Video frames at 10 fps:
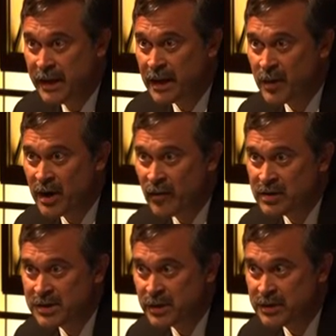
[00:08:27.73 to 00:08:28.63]
Anybody ever heard
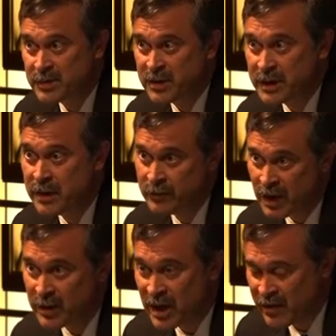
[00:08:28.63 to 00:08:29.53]
of Sturgis, Michigan?
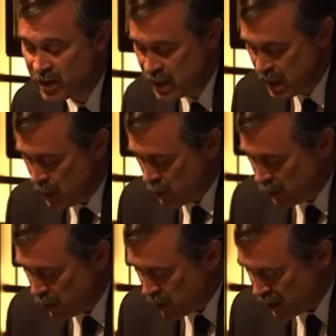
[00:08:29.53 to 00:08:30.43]
Maybe Kevin,
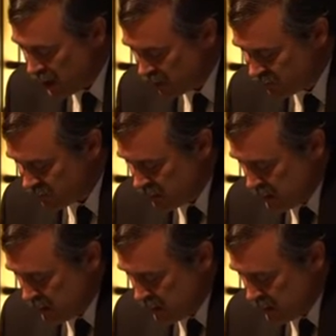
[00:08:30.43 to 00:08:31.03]
but nobody else.